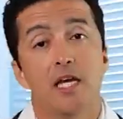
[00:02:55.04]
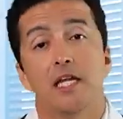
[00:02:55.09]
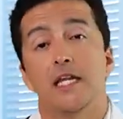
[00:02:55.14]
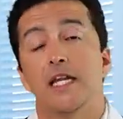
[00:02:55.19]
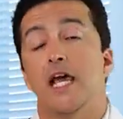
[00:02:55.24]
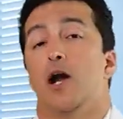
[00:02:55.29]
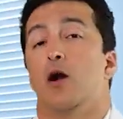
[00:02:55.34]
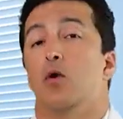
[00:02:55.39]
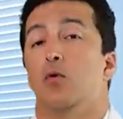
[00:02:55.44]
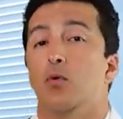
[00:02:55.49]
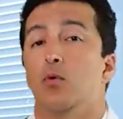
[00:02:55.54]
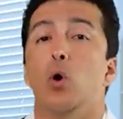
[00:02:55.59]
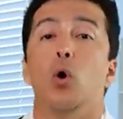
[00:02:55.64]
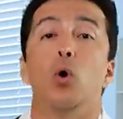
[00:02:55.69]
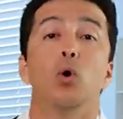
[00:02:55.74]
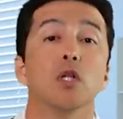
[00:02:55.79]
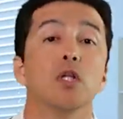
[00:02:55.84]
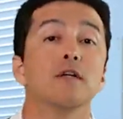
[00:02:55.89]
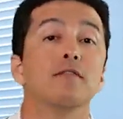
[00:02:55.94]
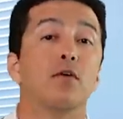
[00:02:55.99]
Now,
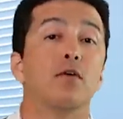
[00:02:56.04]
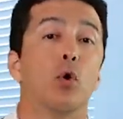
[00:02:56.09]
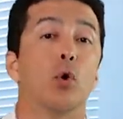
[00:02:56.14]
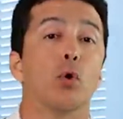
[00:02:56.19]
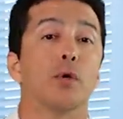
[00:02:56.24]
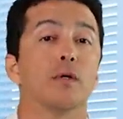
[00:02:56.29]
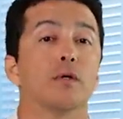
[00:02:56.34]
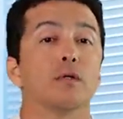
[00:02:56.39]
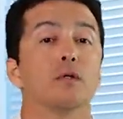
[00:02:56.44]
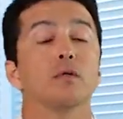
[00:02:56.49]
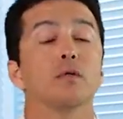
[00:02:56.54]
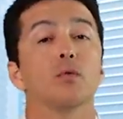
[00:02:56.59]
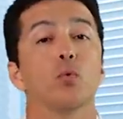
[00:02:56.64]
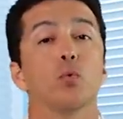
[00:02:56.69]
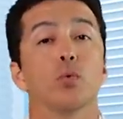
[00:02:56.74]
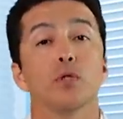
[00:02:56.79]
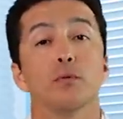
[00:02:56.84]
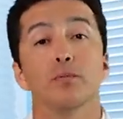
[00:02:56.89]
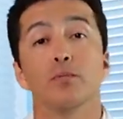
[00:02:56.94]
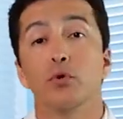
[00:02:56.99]
olive oil
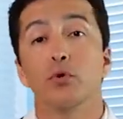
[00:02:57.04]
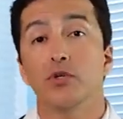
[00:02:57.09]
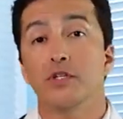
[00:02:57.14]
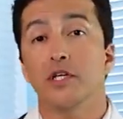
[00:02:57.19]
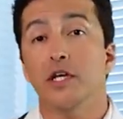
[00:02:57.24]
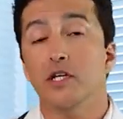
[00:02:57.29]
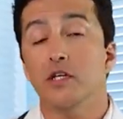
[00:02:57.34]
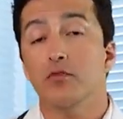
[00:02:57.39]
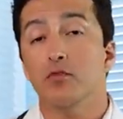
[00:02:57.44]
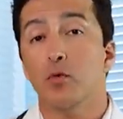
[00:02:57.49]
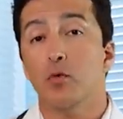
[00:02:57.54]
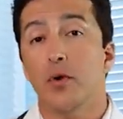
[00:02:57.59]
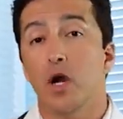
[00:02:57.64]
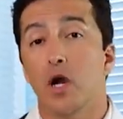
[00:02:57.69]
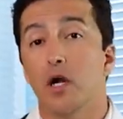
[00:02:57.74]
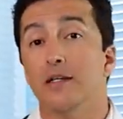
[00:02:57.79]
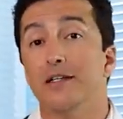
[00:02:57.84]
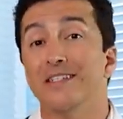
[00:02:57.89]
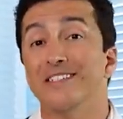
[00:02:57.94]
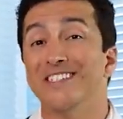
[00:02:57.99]
will protect you from
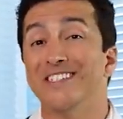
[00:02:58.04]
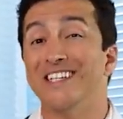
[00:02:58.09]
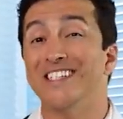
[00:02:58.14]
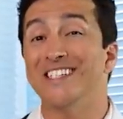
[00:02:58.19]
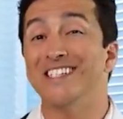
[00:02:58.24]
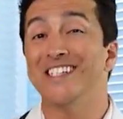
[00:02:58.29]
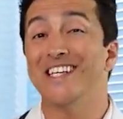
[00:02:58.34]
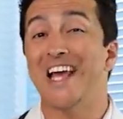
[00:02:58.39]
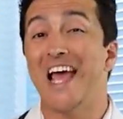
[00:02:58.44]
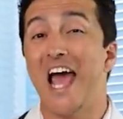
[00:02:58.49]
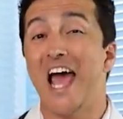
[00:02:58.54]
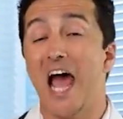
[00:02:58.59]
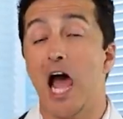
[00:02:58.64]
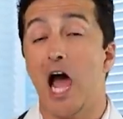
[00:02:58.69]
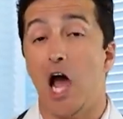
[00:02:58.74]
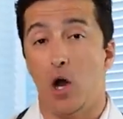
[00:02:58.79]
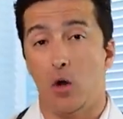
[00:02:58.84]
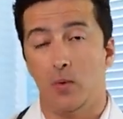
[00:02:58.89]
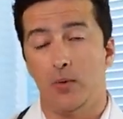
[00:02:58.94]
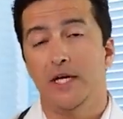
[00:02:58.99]
heart disease.
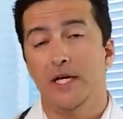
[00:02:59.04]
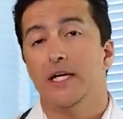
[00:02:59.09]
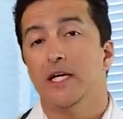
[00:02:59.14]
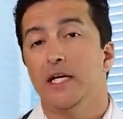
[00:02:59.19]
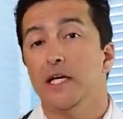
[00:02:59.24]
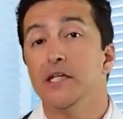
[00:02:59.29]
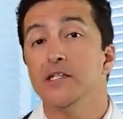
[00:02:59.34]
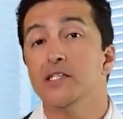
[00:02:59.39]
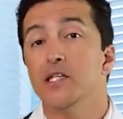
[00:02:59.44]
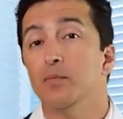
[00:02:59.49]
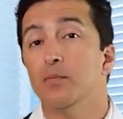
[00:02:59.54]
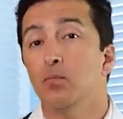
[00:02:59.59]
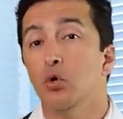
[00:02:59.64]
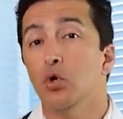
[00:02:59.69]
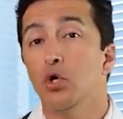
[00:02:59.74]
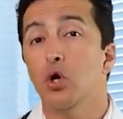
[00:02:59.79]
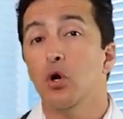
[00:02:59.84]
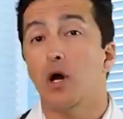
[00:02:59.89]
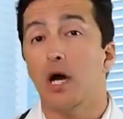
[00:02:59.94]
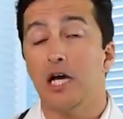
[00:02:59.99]
How? It is a
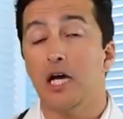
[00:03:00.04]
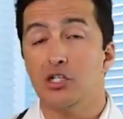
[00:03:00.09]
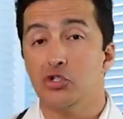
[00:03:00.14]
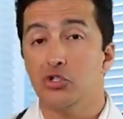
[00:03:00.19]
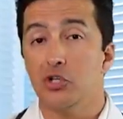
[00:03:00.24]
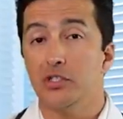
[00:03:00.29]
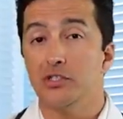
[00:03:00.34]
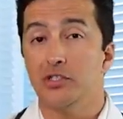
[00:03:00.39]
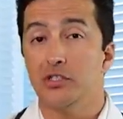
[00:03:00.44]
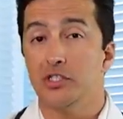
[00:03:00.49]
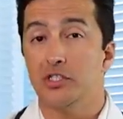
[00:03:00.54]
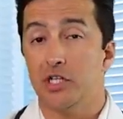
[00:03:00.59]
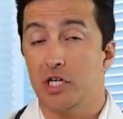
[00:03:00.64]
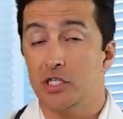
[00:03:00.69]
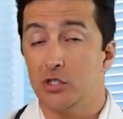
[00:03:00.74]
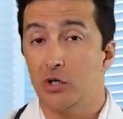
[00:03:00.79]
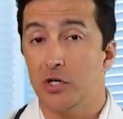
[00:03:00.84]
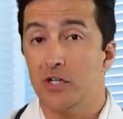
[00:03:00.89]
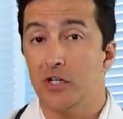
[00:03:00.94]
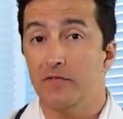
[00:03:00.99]

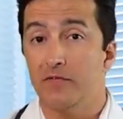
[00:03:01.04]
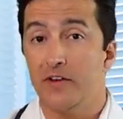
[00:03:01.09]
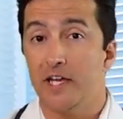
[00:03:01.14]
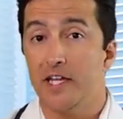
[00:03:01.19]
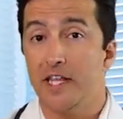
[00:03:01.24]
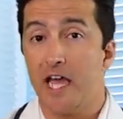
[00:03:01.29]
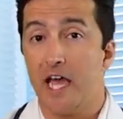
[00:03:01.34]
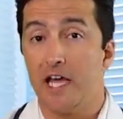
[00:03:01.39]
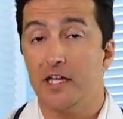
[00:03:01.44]
monounsaturated fatty